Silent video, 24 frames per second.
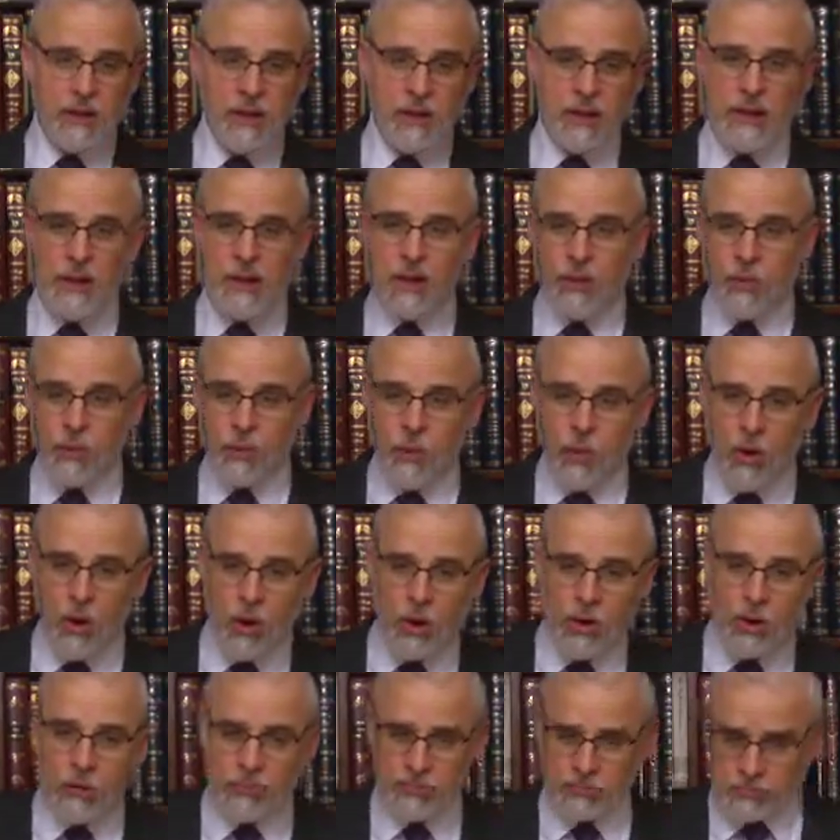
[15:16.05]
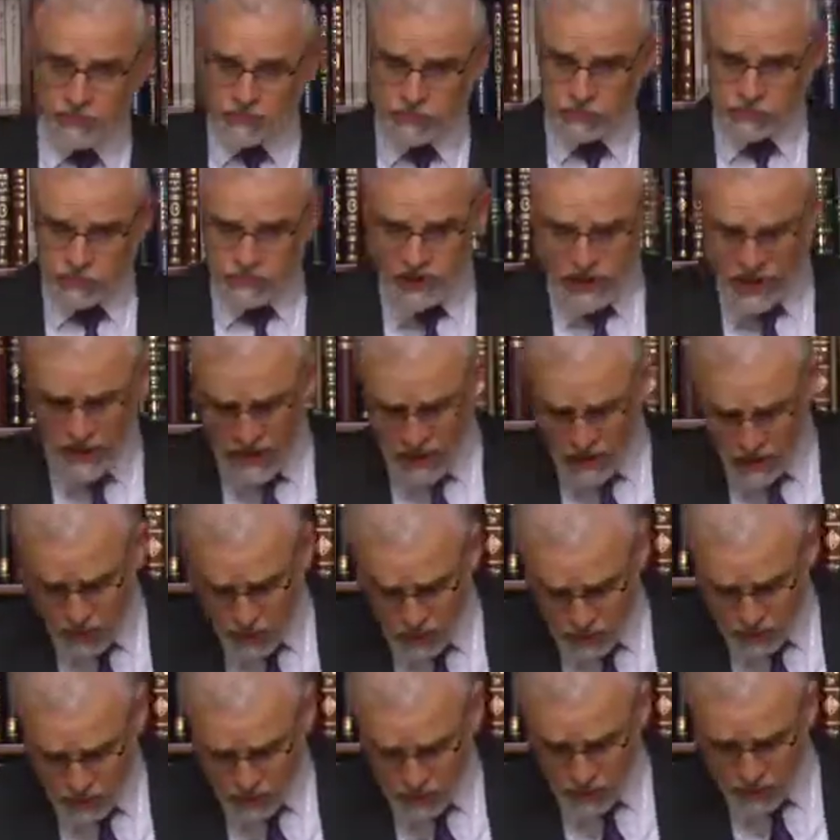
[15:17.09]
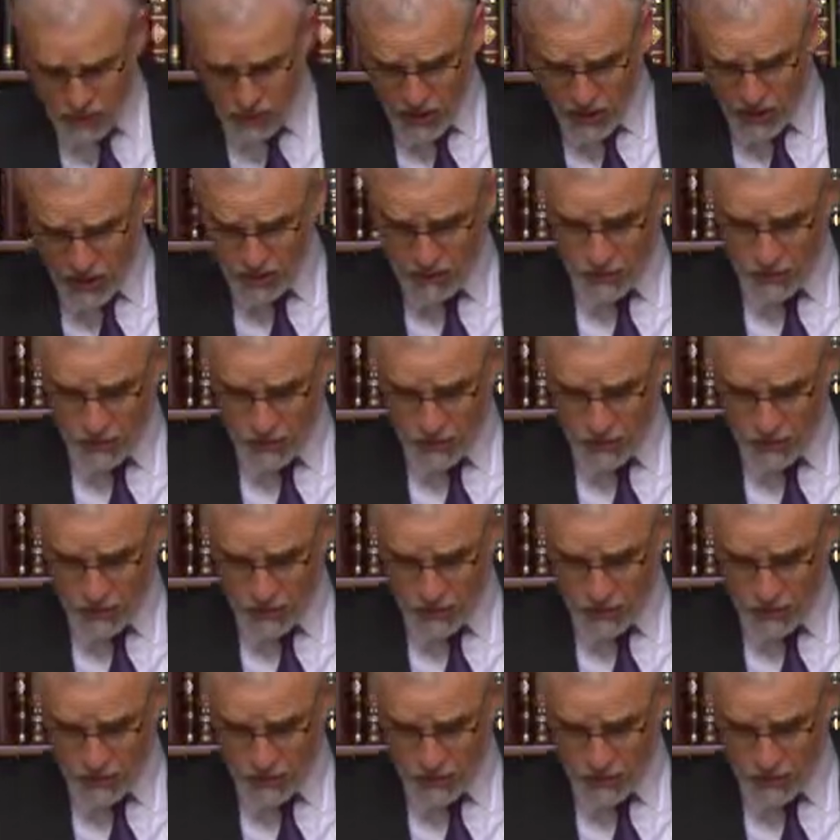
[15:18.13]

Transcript: cut a wall. They cut a hole in the wall